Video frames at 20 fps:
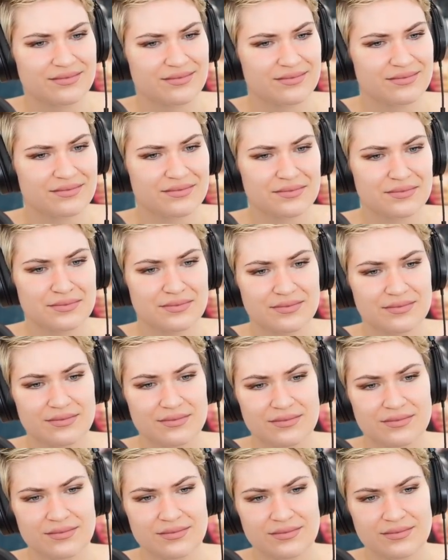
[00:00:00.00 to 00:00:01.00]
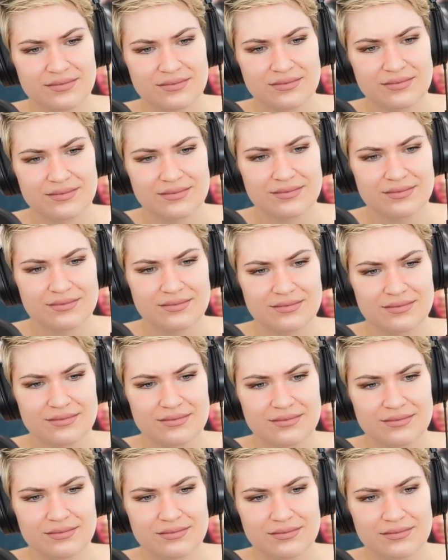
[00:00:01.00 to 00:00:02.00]

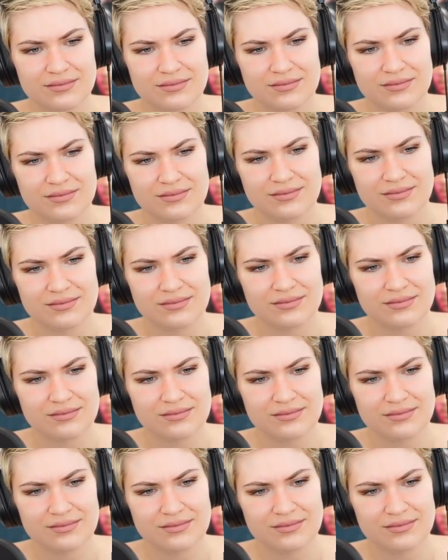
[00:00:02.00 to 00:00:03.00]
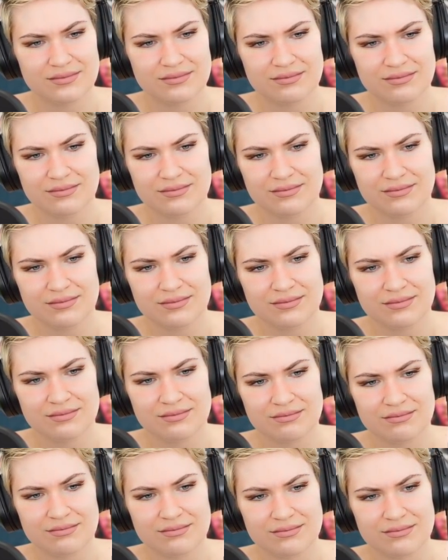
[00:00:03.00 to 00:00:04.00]

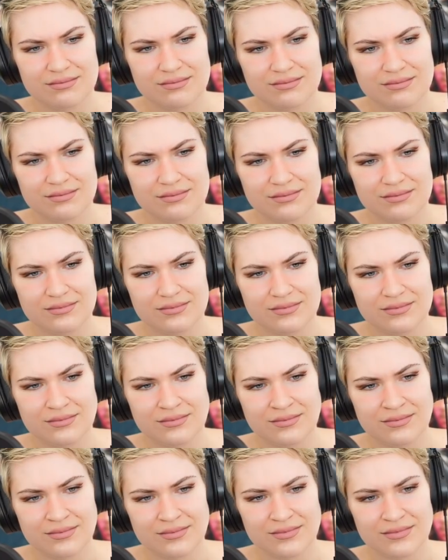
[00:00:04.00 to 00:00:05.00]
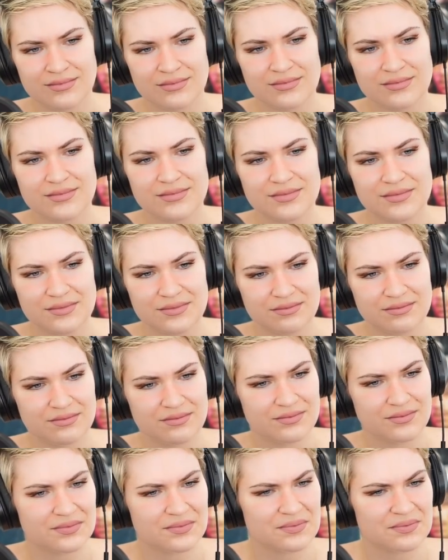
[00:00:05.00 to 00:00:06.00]

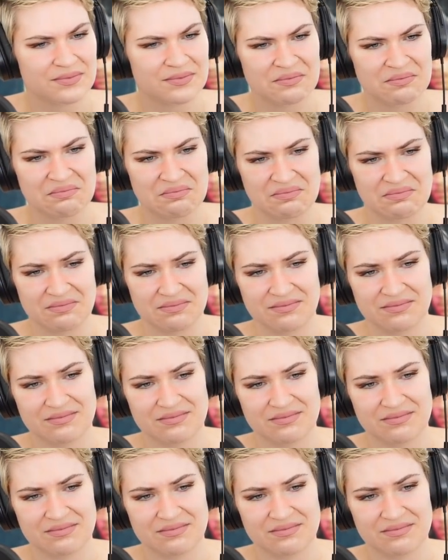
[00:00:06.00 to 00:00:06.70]
This person isn't speaking.